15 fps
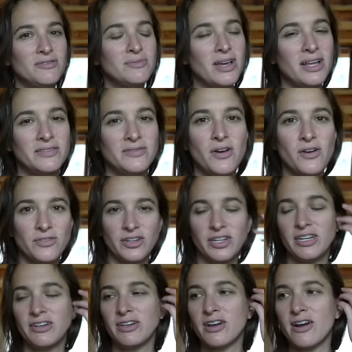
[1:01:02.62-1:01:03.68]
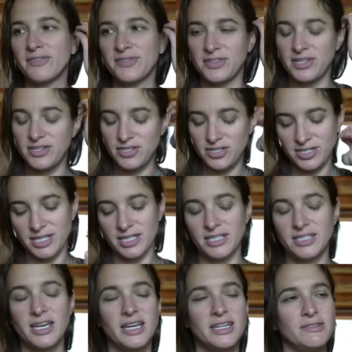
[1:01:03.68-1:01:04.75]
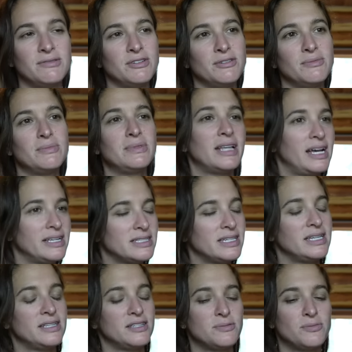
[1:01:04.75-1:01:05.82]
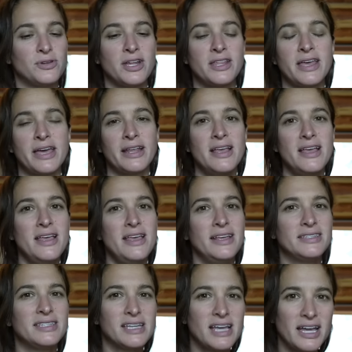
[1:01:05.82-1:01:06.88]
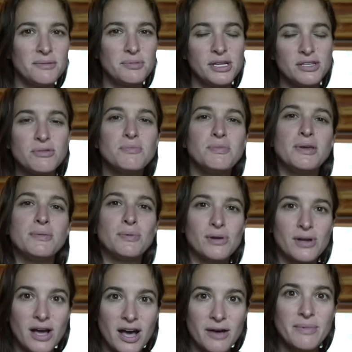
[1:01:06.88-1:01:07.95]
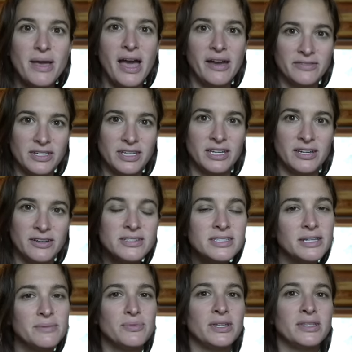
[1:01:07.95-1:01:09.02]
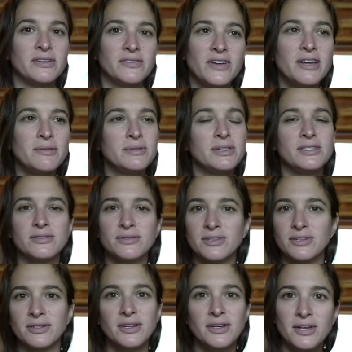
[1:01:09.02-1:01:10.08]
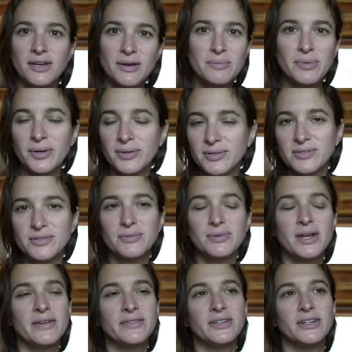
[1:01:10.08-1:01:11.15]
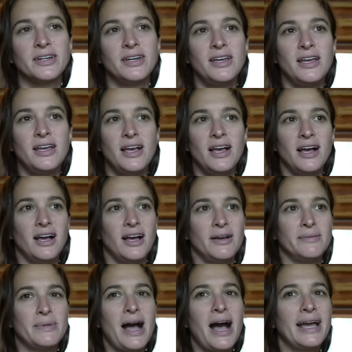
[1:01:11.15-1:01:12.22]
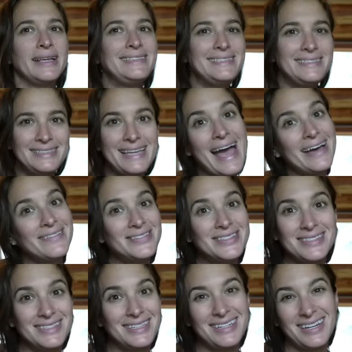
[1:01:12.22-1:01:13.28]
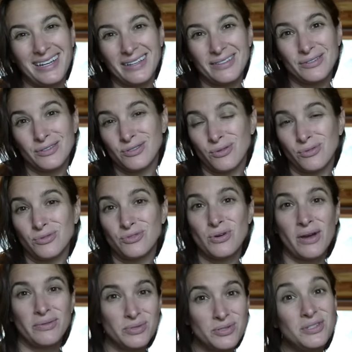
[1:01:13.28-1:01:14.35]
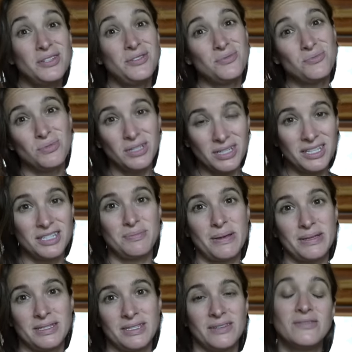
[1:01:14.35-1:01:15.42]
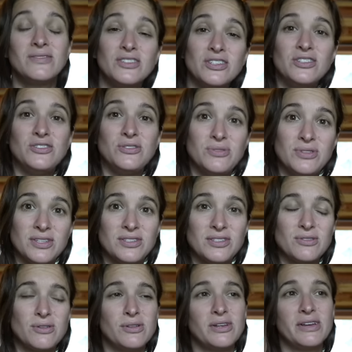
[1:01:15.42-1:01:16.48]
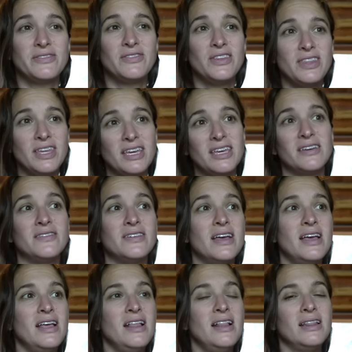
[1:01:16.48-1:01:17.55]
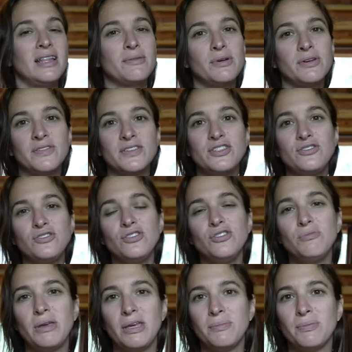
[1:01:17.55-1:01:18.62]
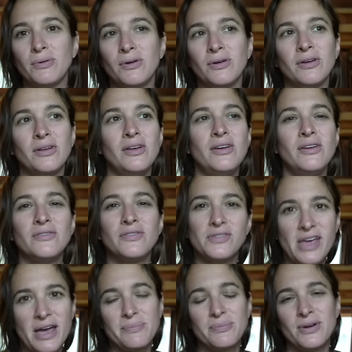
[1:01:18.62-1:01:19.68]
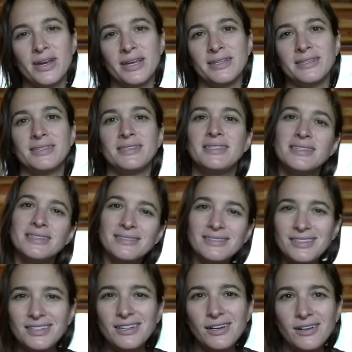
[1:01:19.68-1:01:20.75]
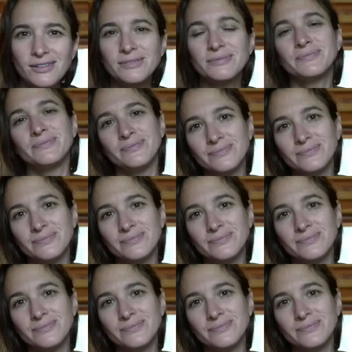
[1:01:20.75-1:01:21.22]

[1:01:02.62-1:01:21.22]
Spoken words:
from kind of overhearing conversations in the dining room last night and this morning that it's the kind of place where people come every year and they bring their families or their partners or whatever. I haven't seen any other solo travelers. It's really expensive to do this solo. If you think of, like, well, if it's two people for that price, you know,